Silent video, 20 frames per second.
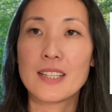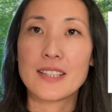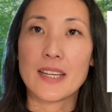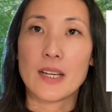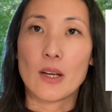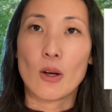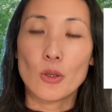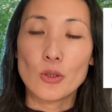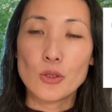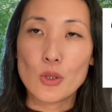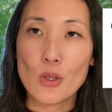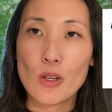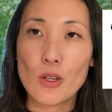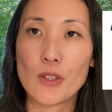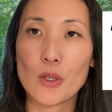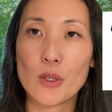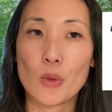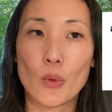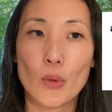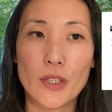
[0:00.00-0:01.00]
They also
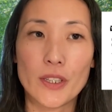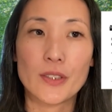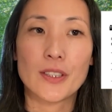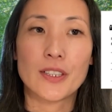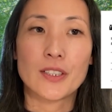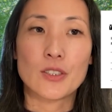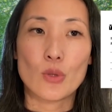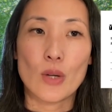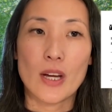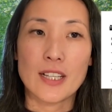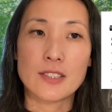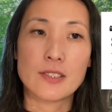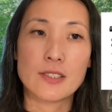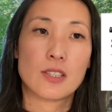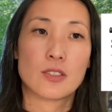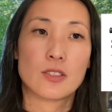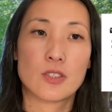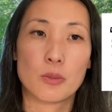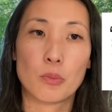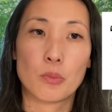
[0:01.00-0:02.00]
have a queer and
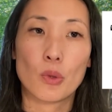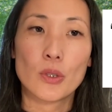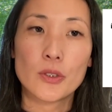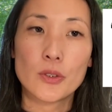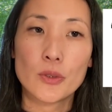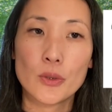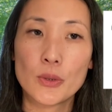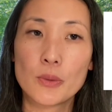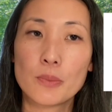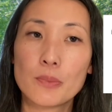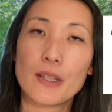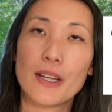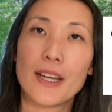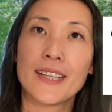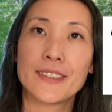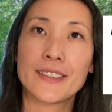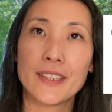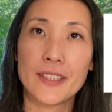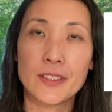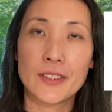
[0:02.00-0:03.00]
trans support group
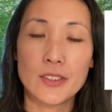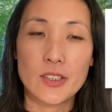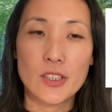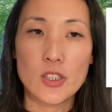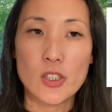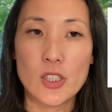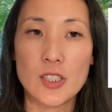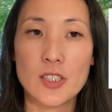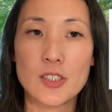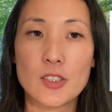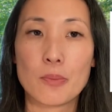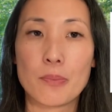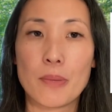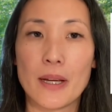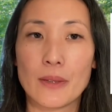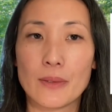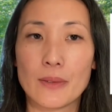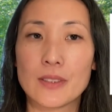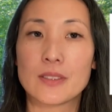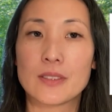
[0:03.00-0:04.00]
and Indigenous
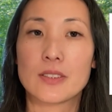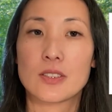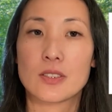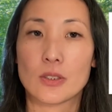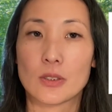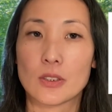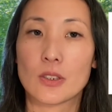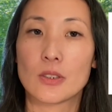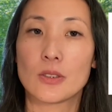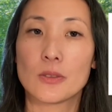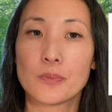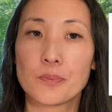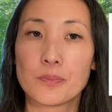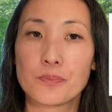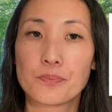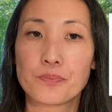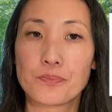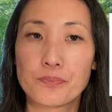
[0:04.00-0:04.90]
parent circle.